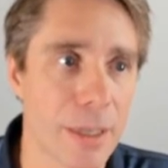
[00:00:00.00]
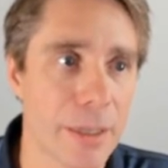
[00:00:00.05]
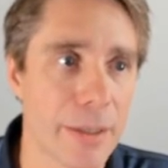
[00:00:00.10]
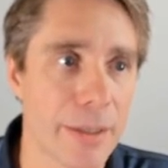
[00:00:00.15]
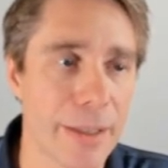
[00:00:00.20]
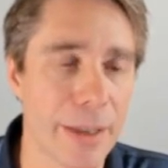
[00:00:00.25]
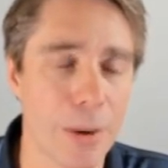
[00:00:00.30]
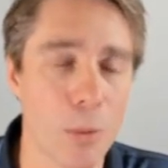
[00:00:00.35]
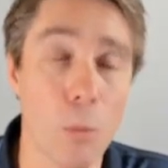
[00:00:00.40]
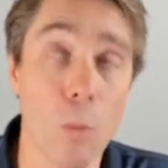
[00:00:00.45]

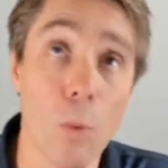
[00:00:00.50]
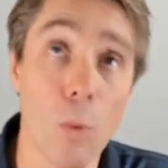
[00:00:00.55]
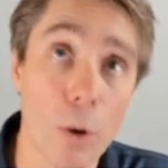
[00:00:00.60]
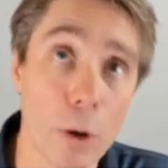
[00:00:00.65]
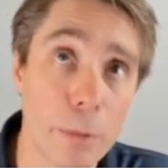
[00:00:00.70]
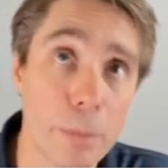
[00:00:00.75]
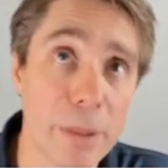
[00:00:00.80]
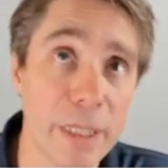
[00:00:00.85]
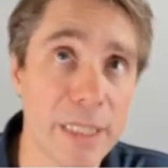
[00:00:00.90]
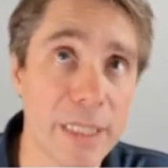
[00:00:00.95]
that
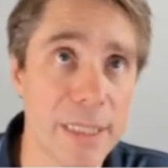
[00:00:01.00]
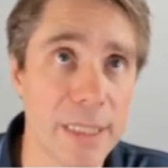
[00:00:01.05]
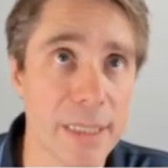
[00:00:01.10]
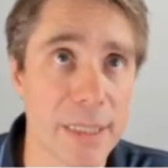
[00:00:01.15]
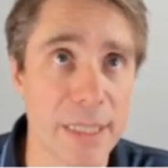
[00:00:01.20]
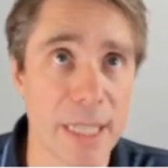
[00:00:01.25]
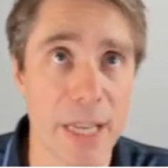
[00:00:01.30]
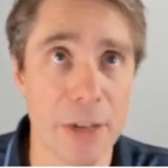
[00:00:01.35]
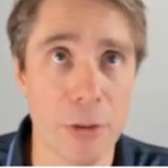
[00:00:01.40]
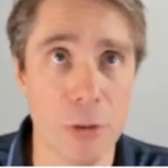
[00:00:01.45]
would be
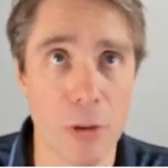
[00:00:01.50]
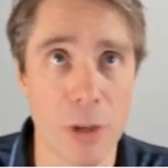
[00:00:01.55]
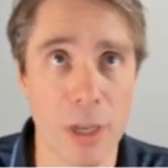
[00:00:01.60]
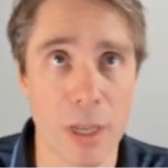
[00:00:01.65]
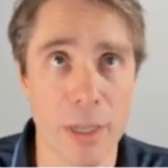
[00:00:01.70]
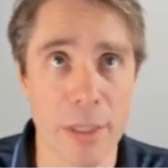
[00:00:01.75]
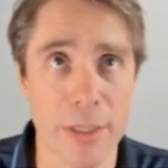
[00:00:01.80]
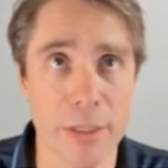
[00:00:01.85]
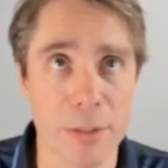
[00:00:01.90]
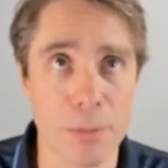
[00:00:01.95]

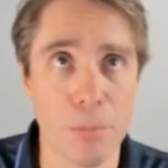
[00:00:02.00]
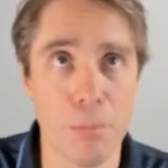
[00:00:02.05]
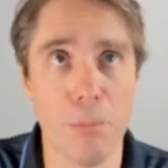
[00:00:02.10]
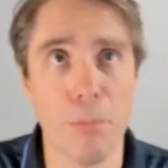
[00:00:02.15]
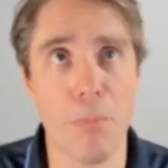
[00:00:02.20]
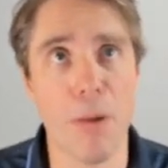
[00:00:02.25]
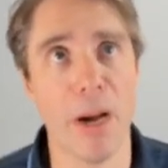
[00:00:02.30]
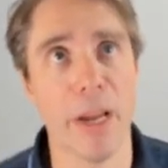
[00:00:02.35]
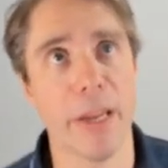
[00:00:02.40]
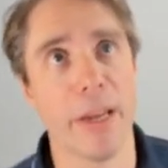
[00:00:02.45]
decentralized
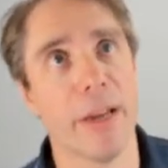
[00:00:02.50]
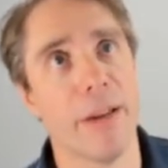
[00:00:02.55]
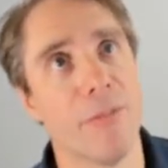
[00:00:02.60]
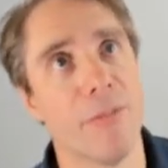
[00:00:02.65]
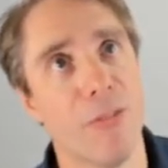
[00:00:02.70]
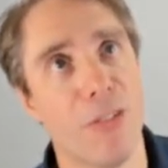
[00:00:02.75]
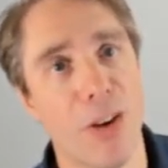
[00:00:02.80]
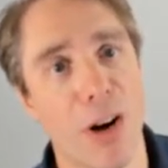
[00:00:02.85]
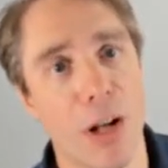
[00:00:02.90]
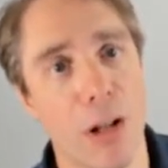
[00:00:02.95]
might
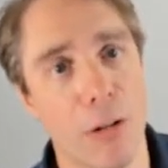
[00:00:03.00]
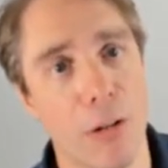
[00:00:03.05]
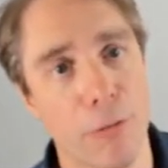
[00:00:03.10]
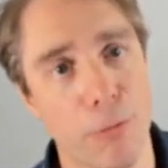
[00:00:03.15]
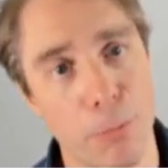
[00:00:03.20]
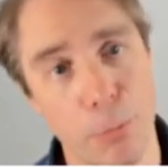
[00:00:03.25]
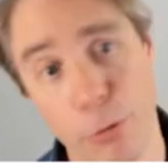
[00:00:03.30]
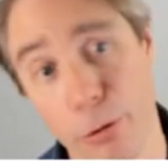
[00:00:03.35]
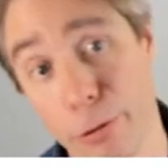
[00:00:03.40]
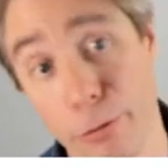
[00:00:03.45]

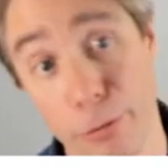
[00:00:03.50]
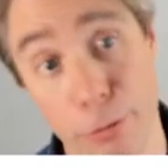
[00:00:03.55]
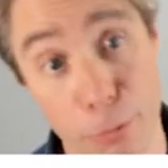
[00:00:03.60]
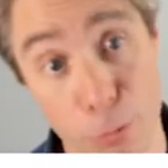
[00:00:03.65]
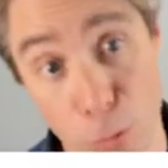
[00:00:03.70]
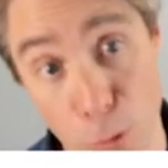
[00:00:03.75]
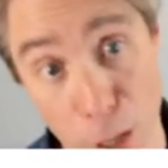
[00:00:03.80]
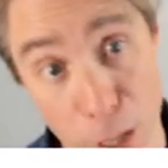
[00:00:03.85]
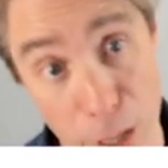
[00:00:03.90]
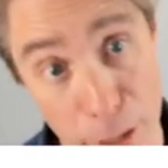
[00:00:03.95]
involve proof
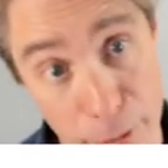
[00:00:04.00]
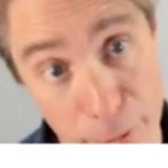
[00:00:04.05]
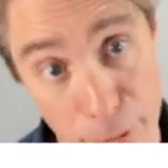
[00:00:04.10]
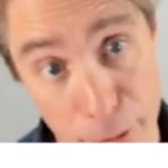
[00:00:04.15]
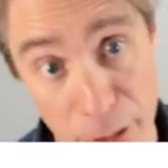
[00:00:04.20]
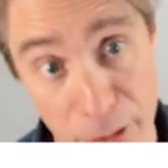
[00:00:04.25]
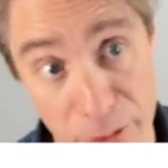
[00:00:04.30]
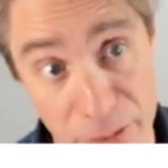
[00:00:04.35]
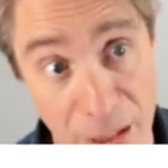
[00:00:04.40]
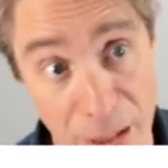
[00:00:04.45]
of work,
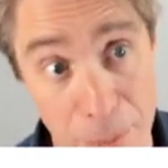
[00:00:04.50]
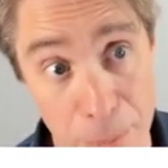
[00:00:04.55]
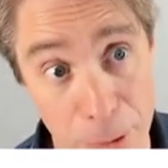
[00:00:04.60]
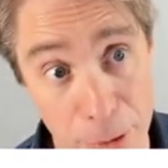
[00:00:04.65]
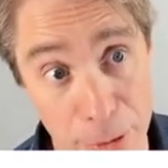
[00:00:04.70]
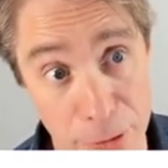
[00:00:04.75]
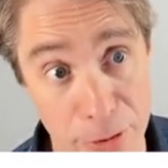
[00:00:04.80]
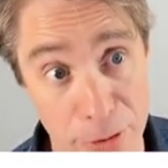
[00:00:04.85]
for example.